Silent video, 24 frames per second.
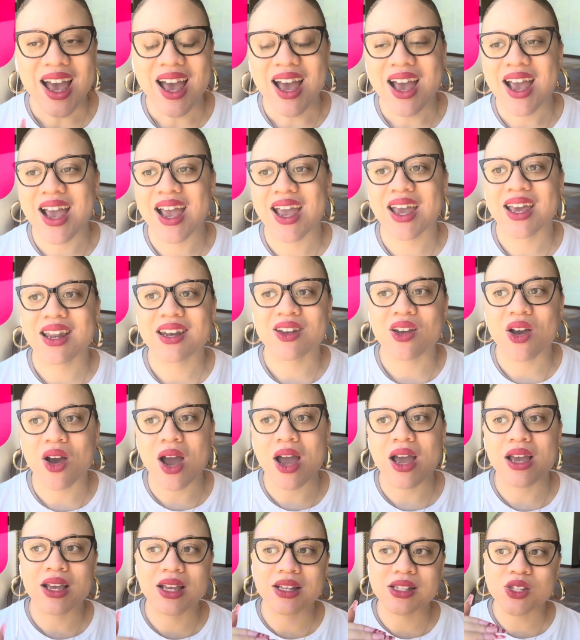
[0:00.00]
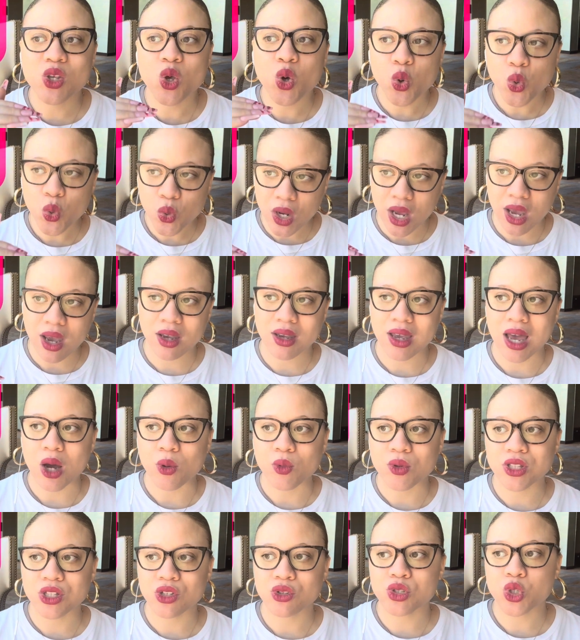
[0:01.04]
And it's cool to hang out
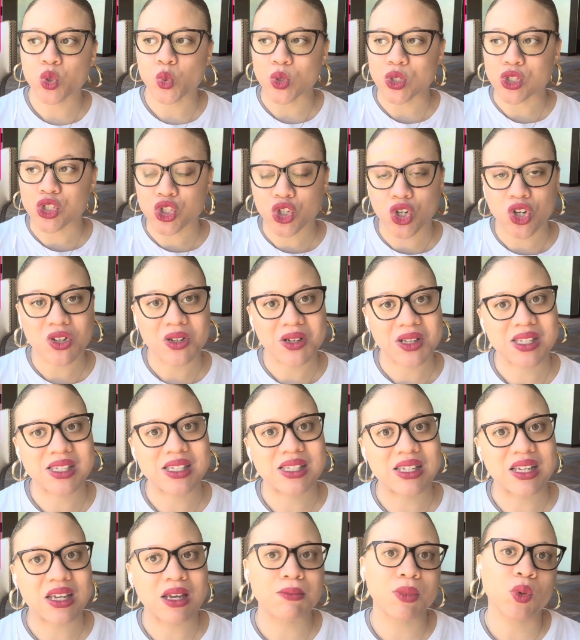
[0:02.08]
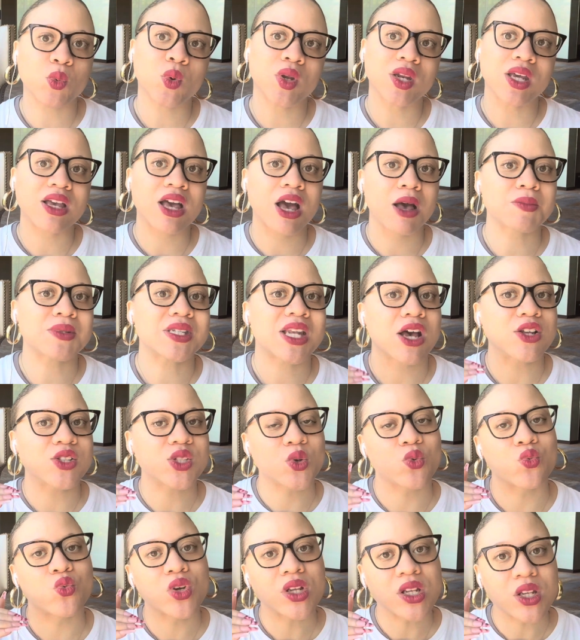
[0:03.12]
with you to a certain extent, but when it comes down to
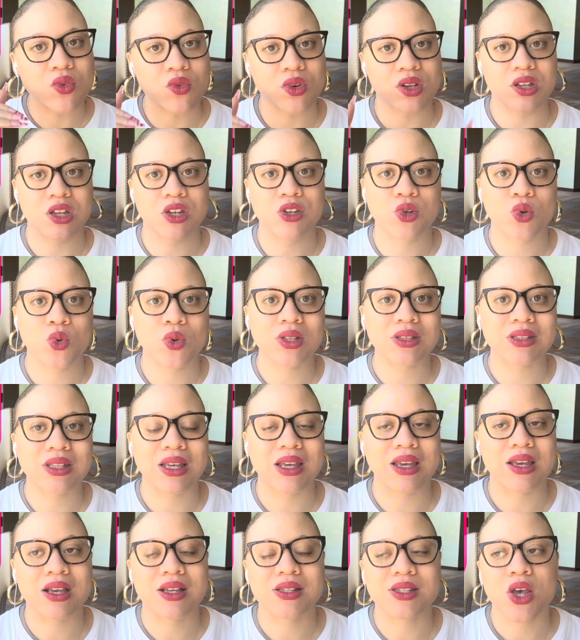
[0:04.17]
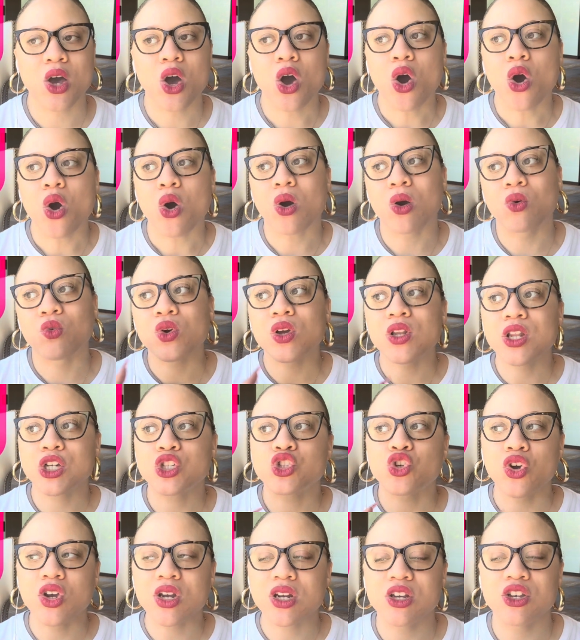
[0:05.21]
really, really doing things or really
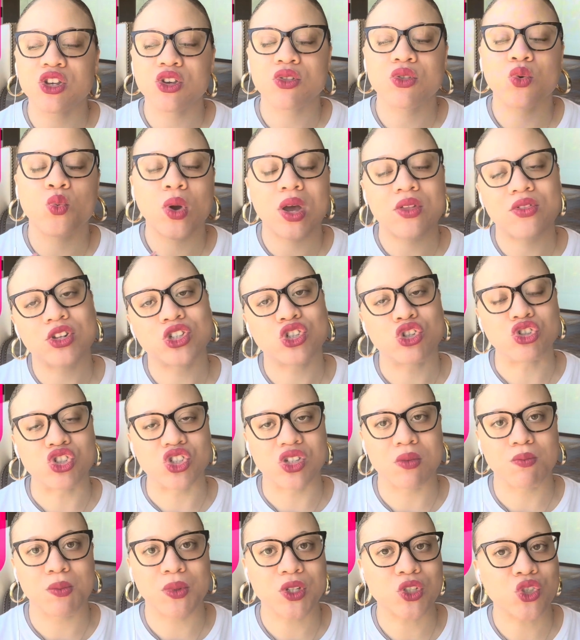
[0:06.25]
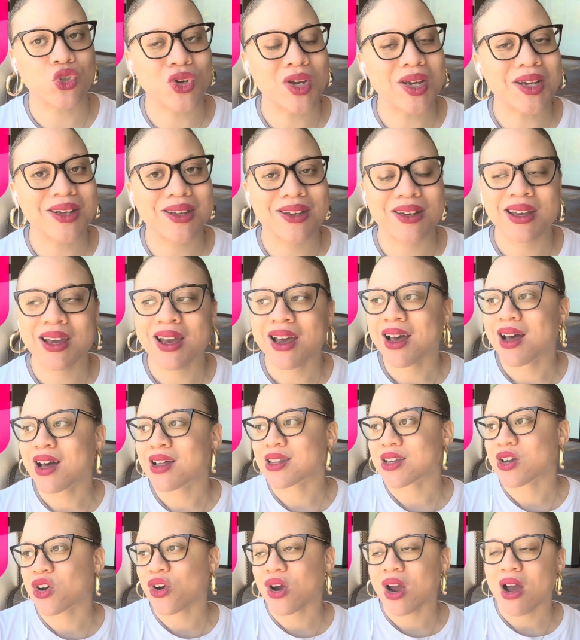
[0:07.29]
treating you the way that you should be treated, the
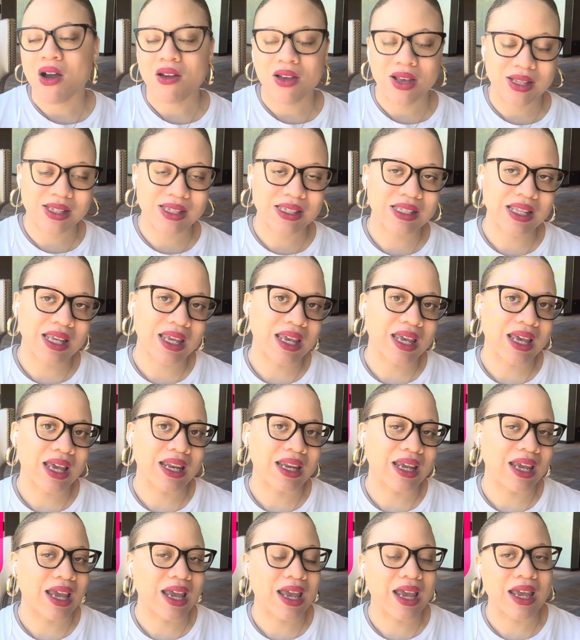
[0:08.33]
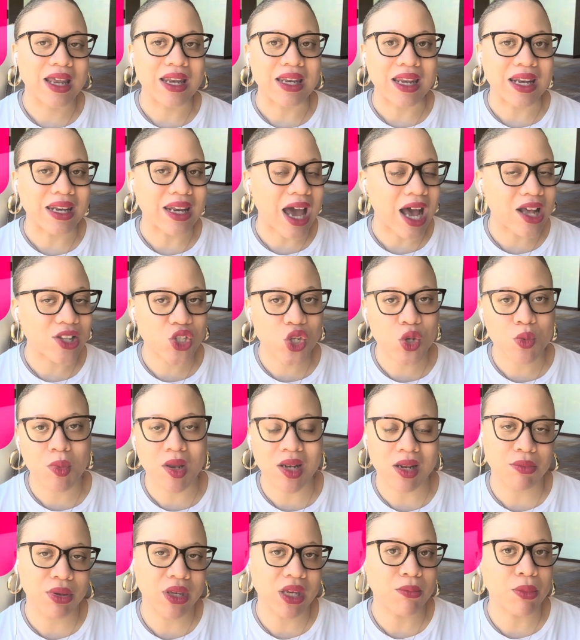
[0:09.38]
crowd gets thin and not too many
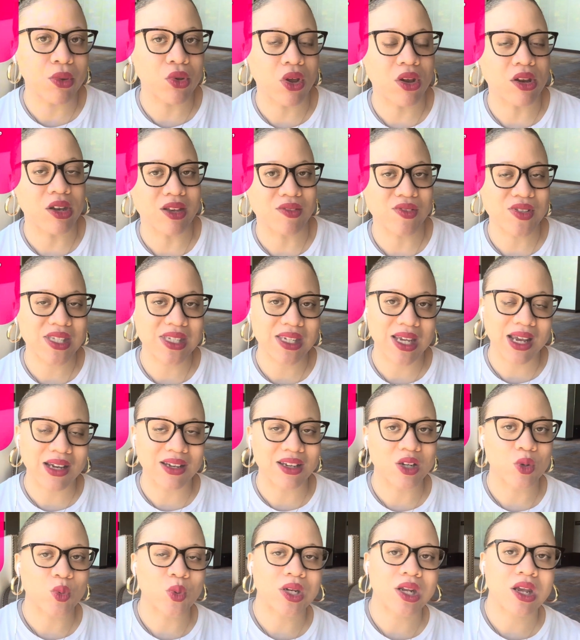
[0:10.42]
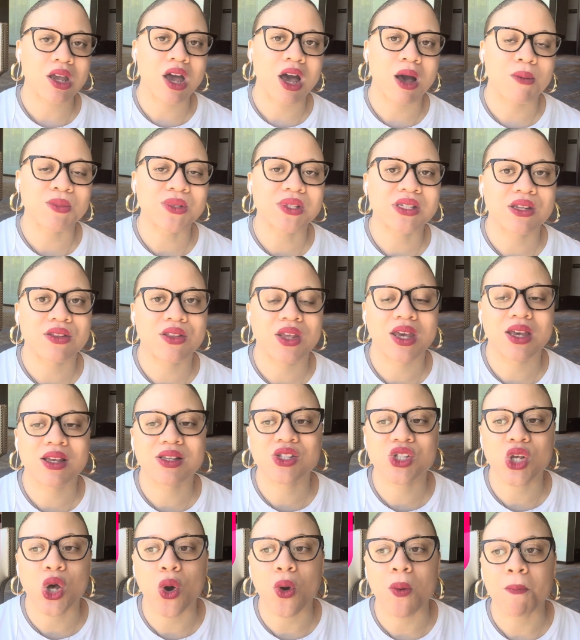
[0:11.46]
people are left standing when it comes to that.
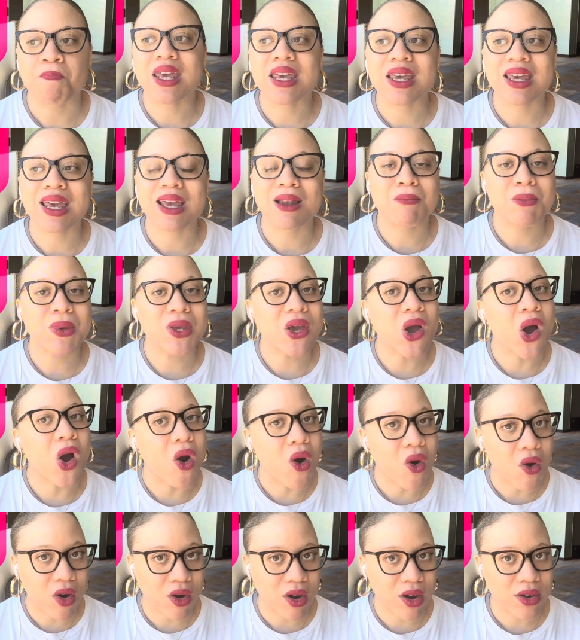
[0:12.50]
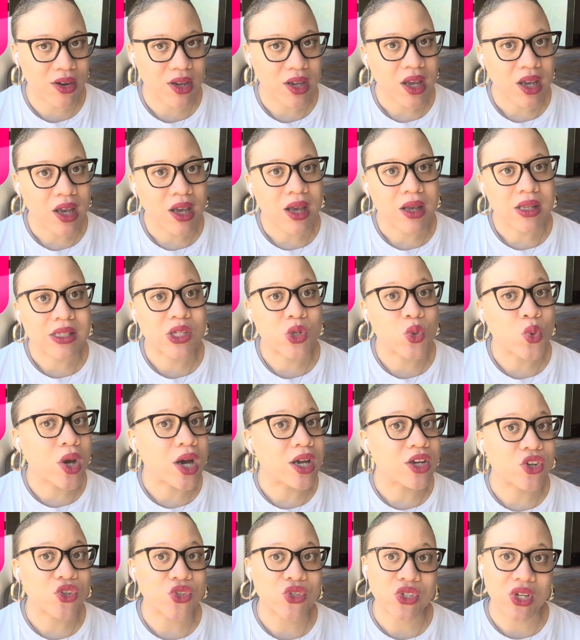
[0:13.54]
So it can be hard to
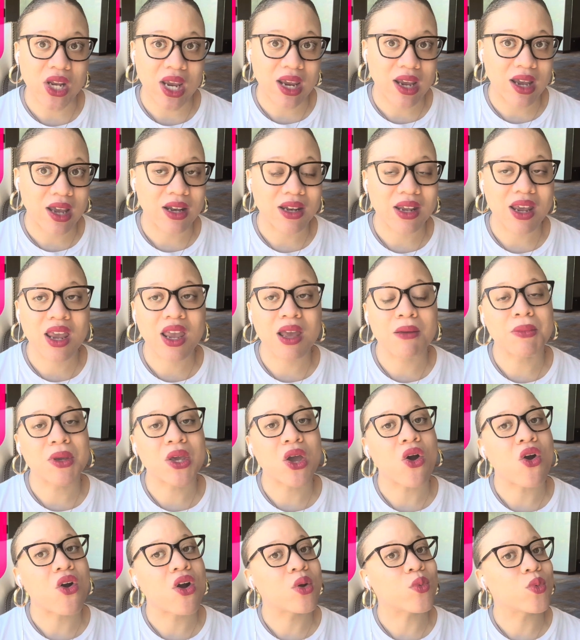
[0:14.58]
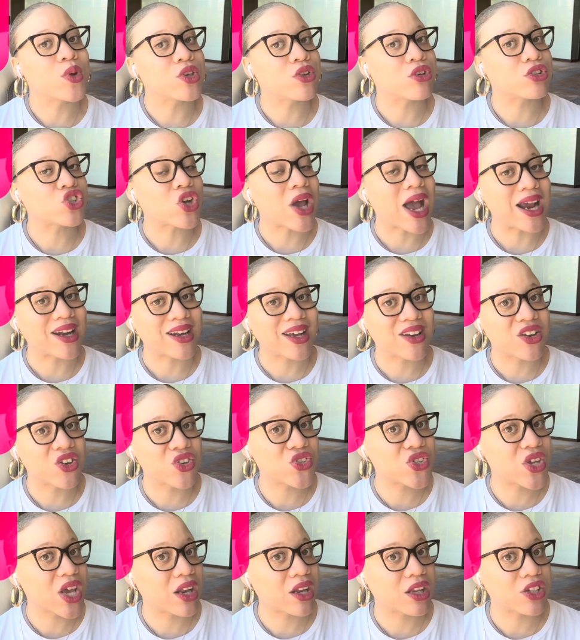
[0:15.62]
understand. It can be hard when you're trying to
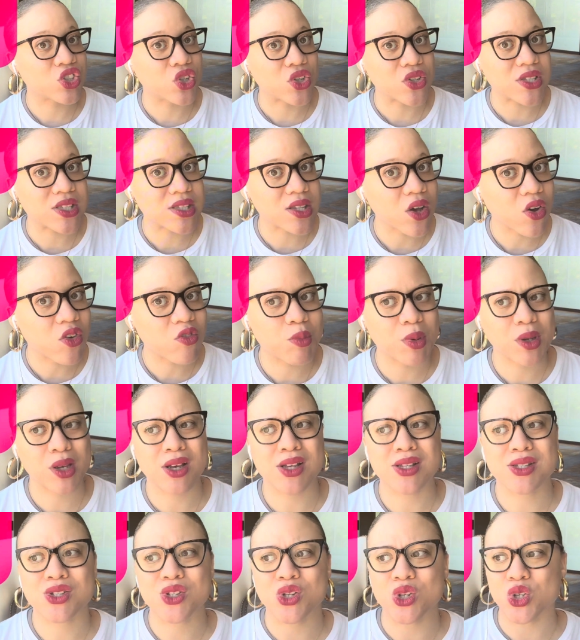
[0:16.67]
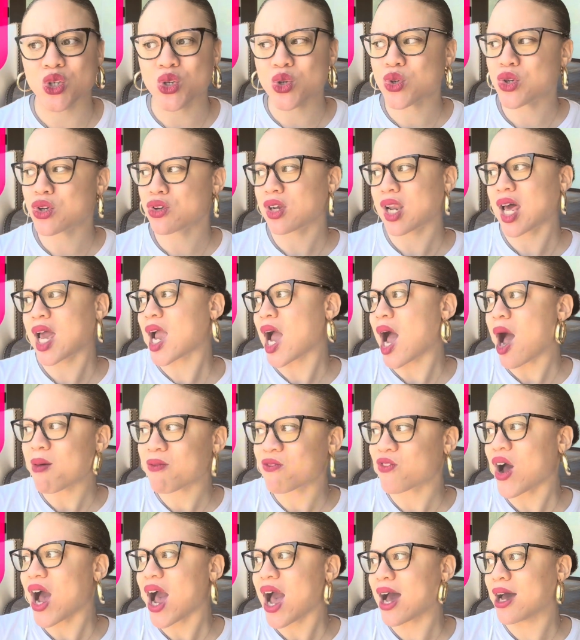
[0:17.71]
understand it yourself, because to you, you're like, I'm
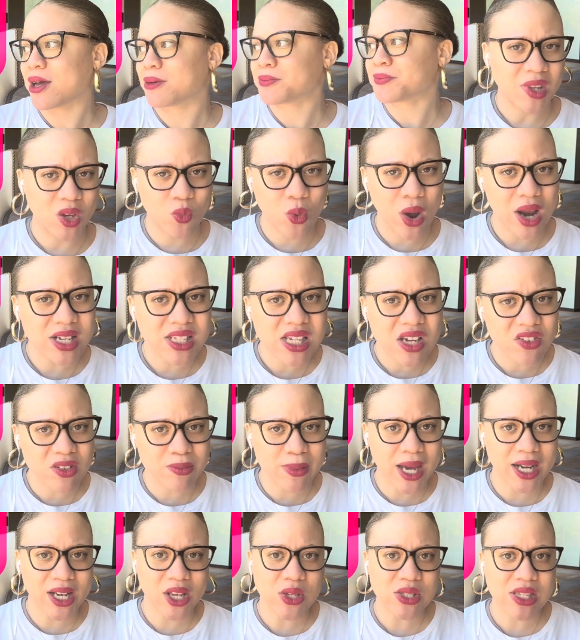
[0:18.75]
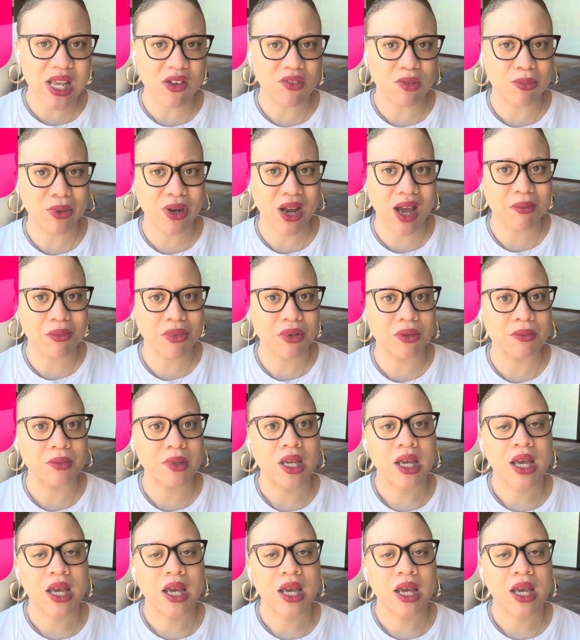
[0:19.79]
fine. Why does everybody else have a problem?